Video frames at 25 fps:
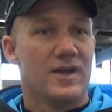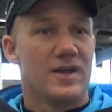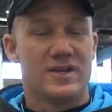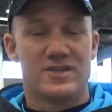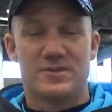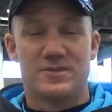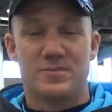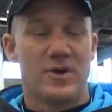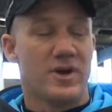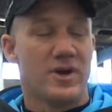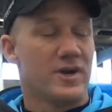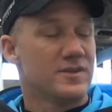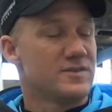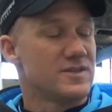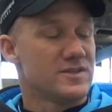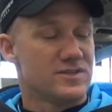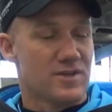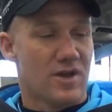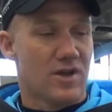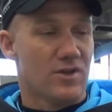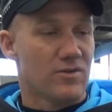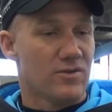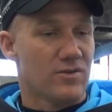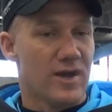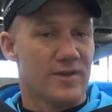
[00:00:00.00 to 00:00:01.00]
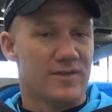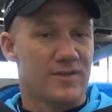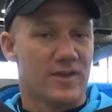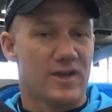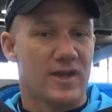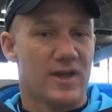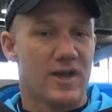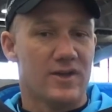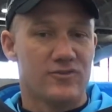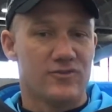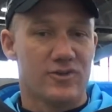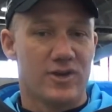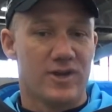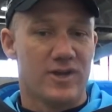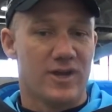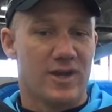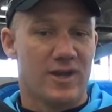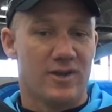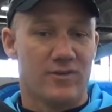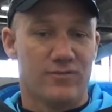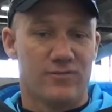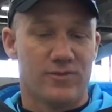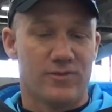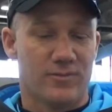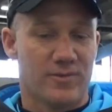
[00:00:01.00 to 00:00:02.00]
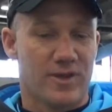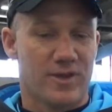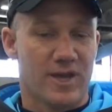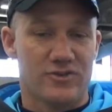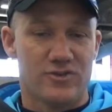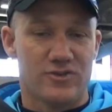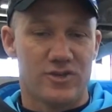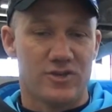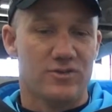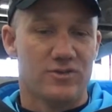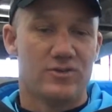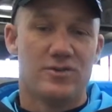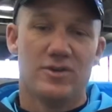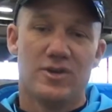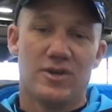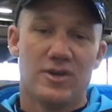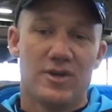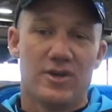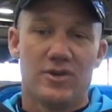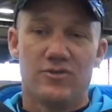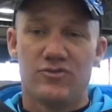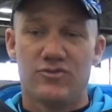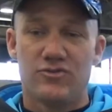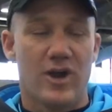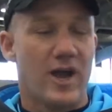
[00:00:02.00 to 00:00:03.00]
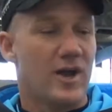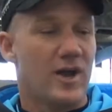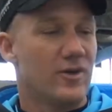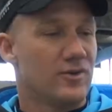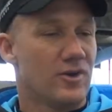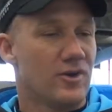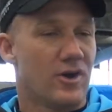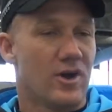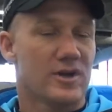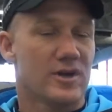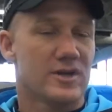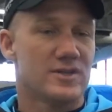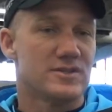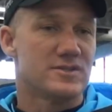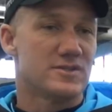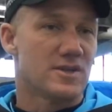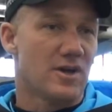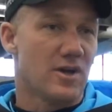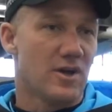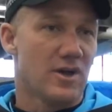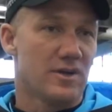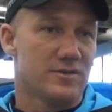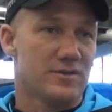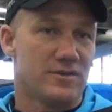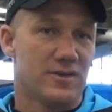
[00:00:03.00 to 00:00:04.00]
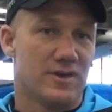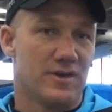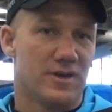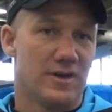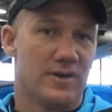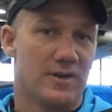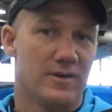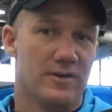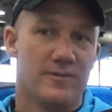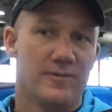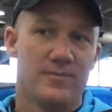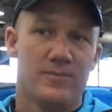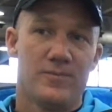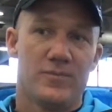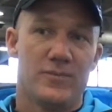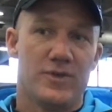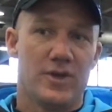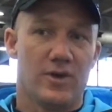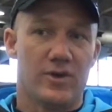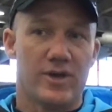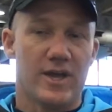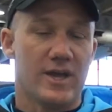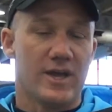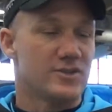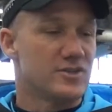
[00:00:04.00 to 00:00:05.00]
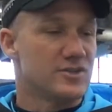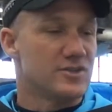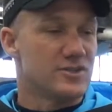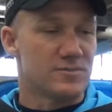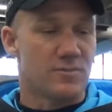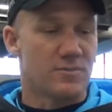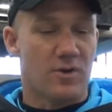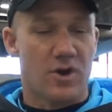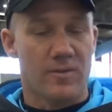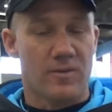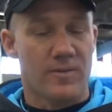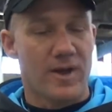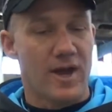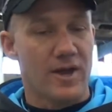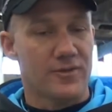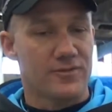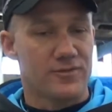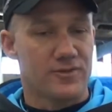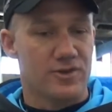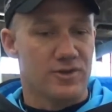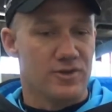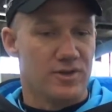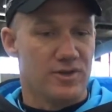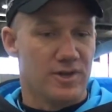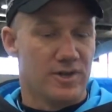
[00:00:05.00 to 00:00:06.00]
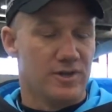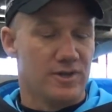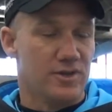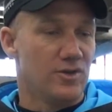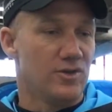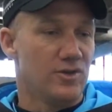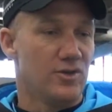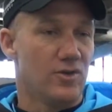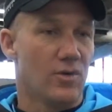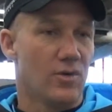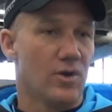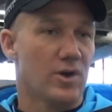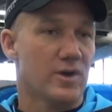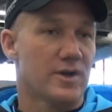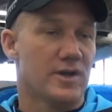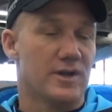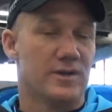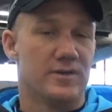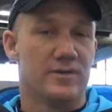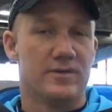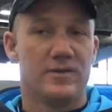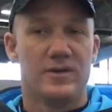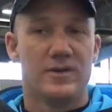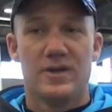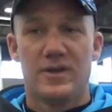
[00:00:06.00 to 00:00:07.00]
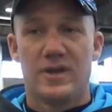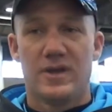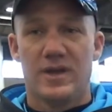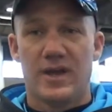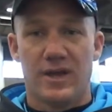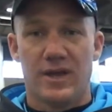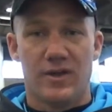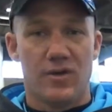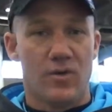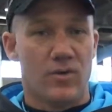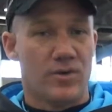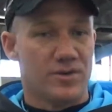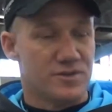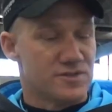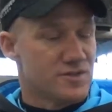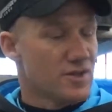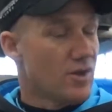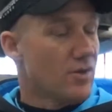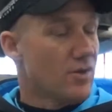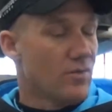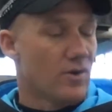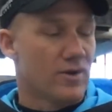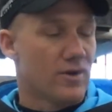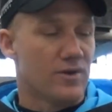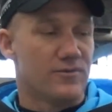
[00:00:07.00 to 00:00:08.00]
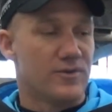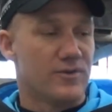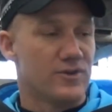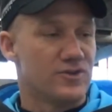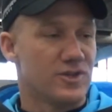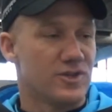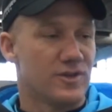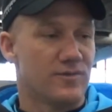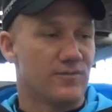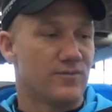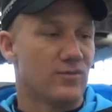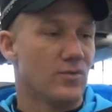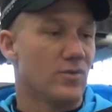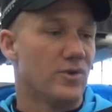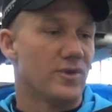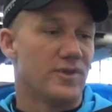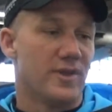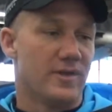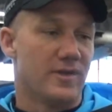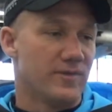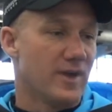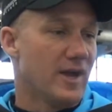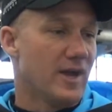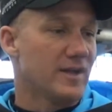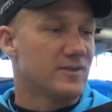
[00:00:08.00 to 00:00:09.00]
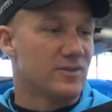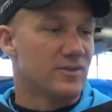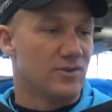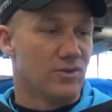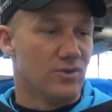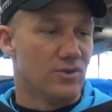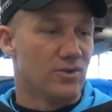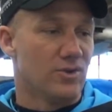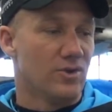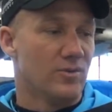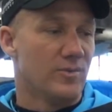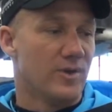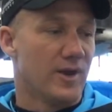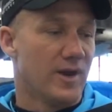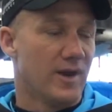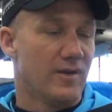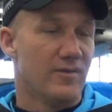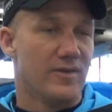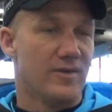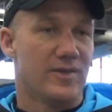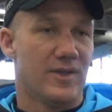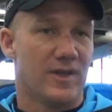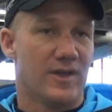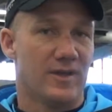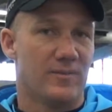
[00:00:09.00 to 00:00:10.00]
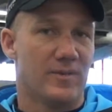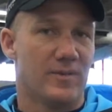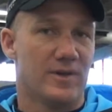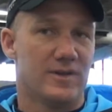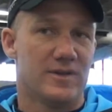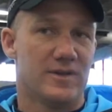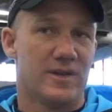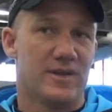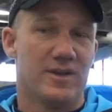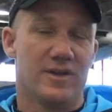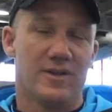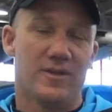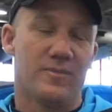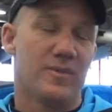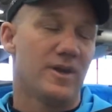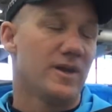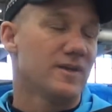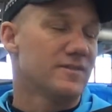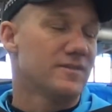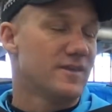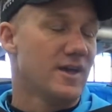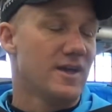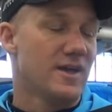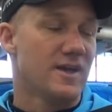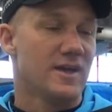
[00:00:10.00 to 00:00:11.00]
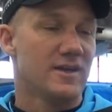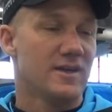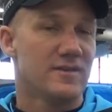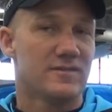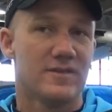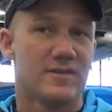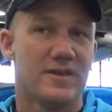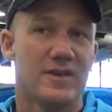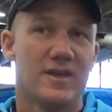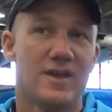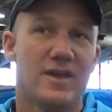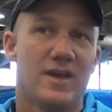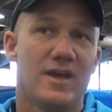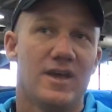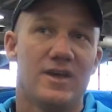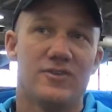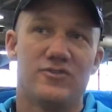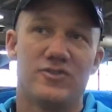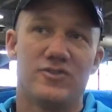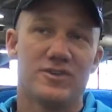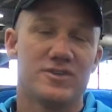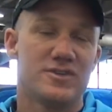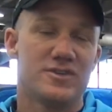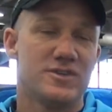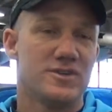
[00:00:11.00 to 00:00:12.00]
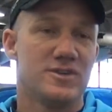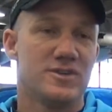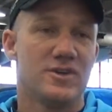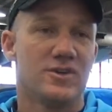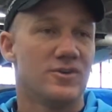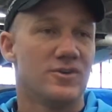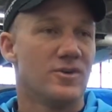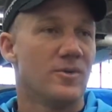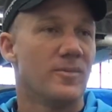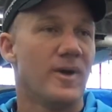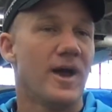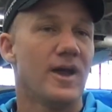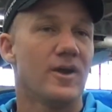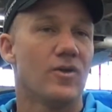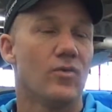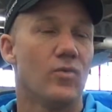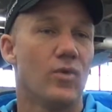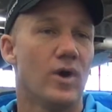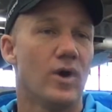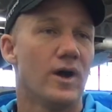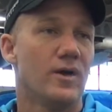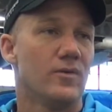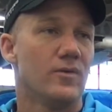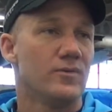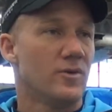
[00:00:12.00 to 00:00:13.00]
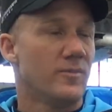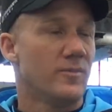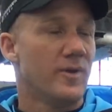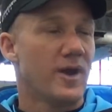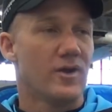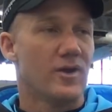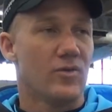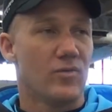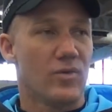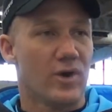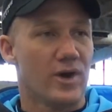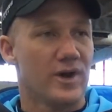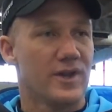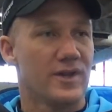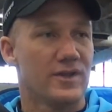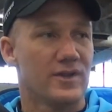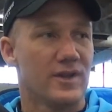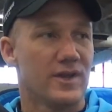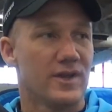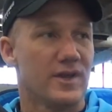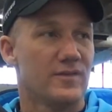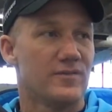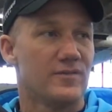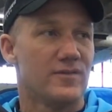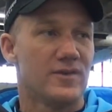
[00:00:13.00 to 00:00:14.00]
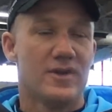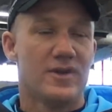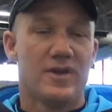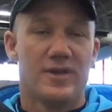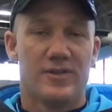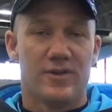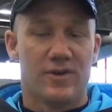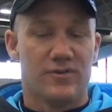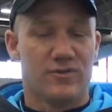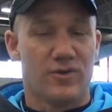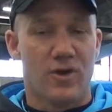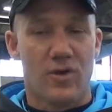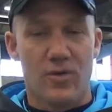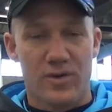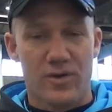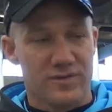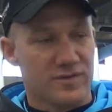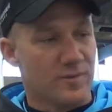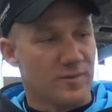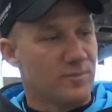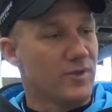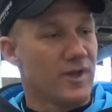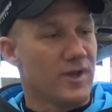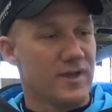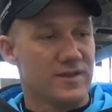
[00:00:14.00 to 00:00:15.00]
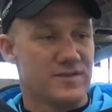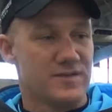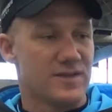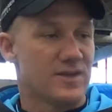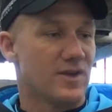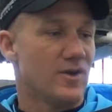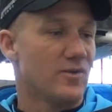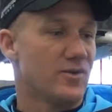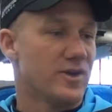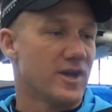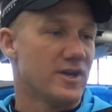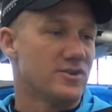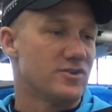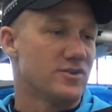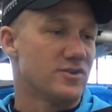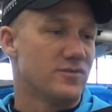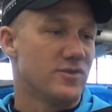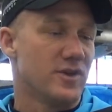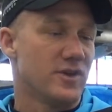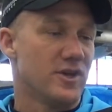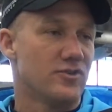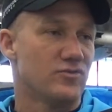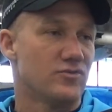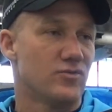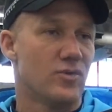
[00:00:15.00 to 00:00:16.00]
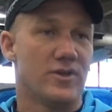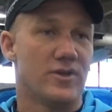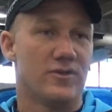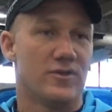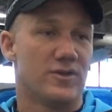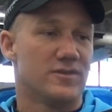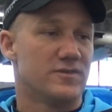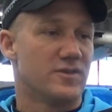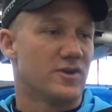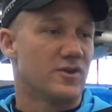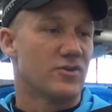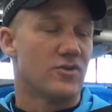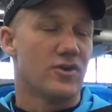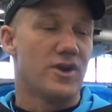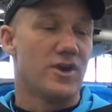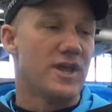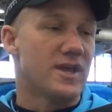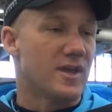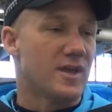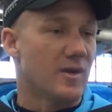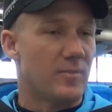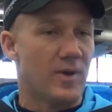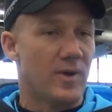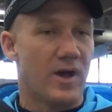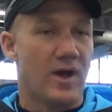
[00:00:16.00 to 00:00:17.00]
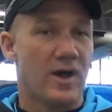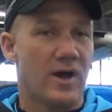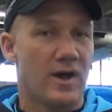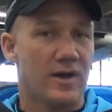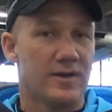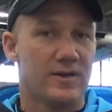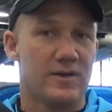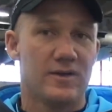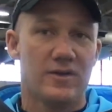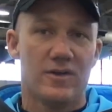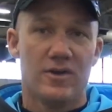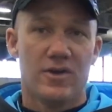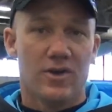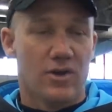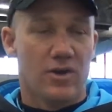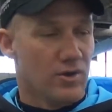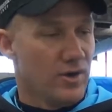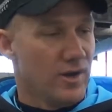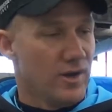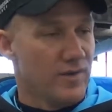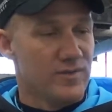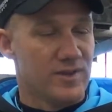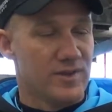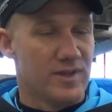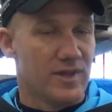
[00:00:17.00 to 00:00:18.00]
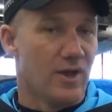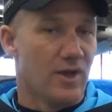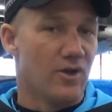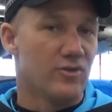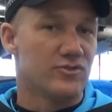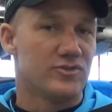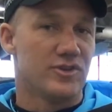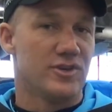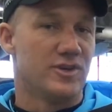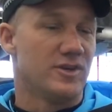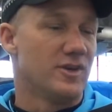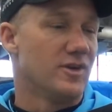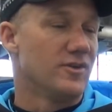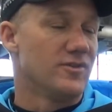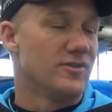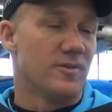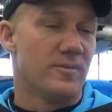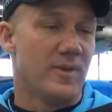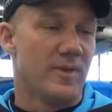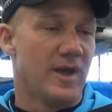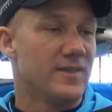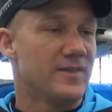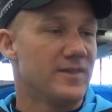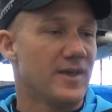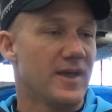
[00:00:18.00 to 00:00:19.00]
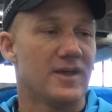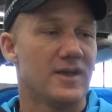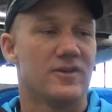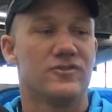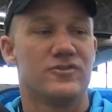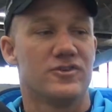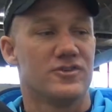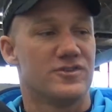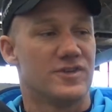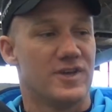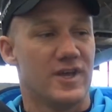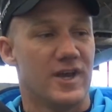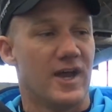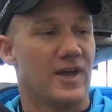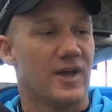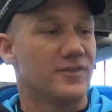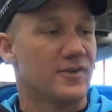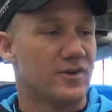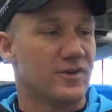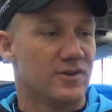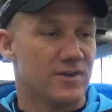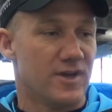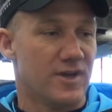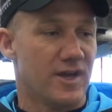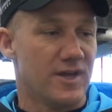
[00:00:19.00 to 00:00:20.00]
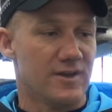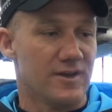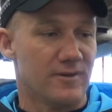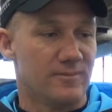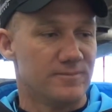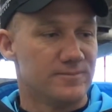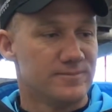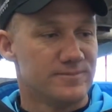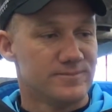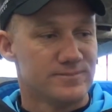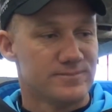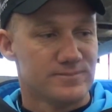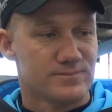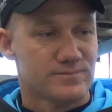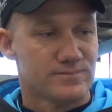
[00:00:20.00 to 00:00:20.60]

experiences all around the country uh, from catching trout in Arkansas to you know catching smallmouth to, in New York and and going saltwater fishing in Florida. They've got to do a little bit of everything. But uh, you know the biggest thing is is just you know no matter what, no matter where you live, there's always a place to go catch a fish, whether it's a creek, a pond, or even the ocean. You know, the main thing is just get out there and take them.